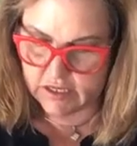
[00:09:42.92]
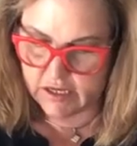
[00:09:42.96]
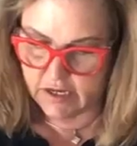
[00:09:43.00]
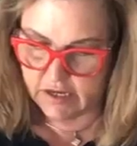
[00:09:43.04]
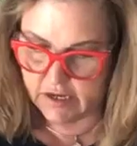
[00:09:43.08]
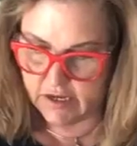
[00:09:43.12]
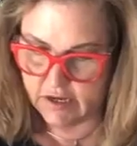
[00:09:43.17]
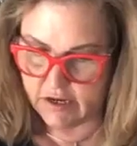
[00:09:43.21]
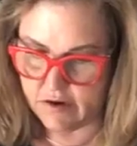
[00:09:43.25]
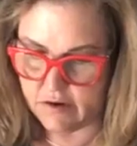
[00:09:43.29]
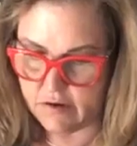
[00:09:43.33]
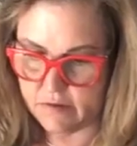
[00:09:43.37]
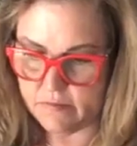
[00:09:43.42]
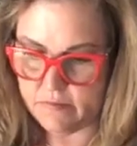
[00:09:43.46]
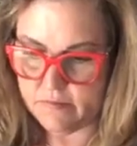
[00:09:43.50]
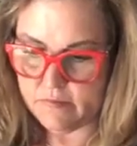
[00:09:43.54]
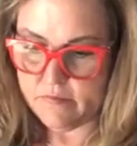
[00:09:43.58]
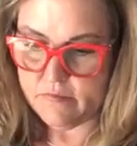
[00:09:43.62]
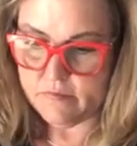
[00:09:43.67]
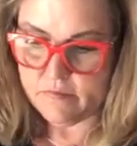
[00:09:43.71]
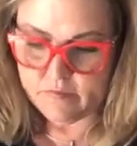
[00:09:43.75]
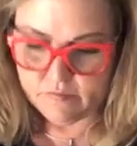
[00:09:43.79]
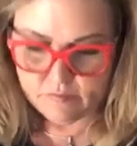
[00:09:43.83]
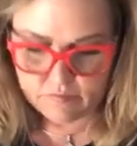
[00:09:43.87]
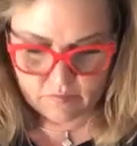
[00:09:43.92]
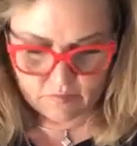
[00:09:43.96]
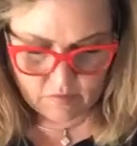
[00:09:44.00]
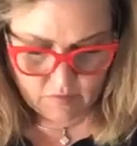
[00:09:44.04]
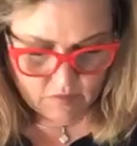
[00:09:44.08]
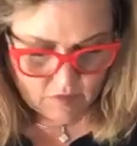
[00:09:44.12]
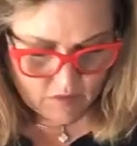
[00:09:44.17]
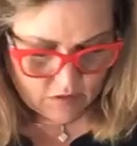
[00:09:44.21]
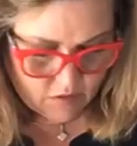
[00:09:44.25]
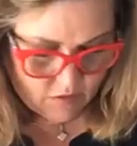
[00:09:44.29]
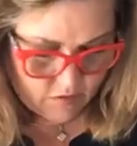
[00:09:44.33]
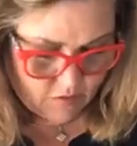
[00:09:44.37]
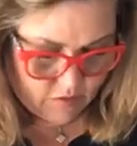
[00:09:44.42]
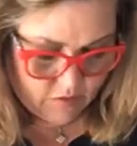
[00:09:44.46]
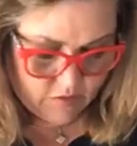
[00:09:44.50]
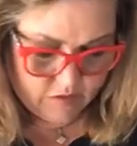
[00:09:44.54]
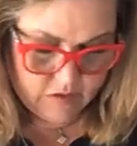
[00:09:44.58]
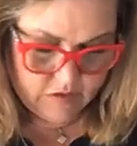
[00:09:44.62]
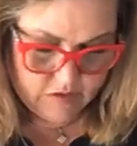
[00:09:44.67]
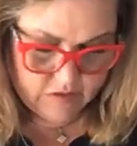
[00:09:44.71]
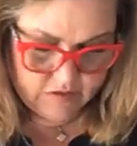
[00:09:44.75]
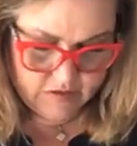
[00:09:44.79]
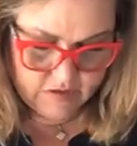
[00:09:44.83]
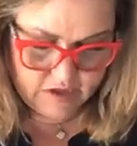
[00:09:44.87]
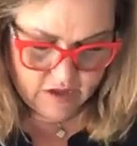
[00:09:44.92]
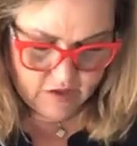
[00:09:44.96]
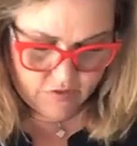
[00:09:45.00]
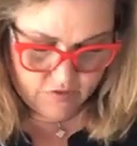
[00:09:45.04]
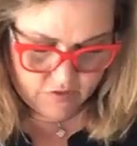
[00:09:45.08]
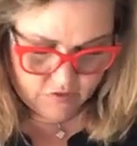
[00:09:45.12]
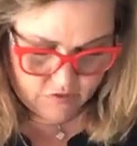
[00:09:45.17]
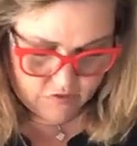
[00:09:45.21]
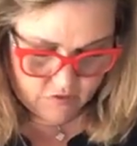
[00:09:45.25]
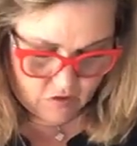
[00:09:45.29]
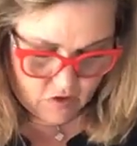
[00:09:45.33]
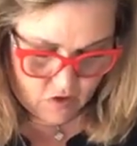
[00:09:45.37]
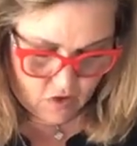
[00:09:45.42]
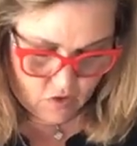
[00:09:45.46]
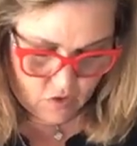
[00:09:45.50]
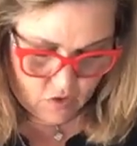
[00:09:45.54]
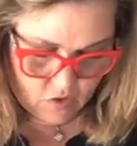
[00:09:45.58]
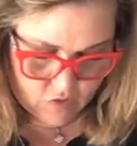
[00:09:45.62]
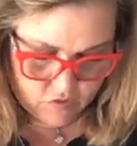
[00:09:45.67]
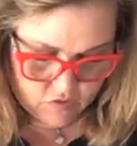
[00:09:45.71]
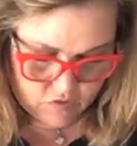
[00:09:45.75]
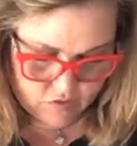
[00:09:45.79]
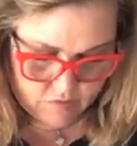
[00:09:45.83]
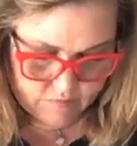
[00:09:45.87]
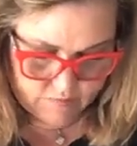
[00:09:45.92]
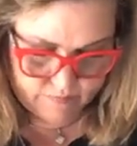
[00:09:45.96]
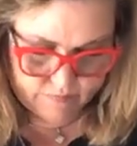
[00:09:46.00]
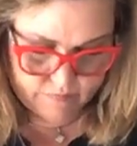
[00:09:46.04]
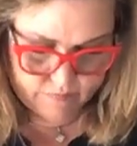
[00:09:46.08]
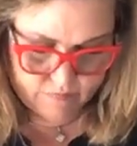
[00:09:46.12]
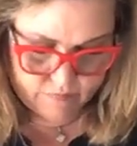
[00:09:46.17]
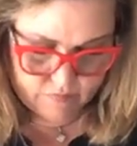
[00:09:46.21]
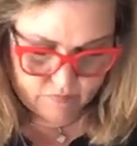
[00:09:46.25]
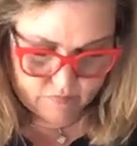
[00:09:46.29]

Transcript: see here. I'm going to see how this goes.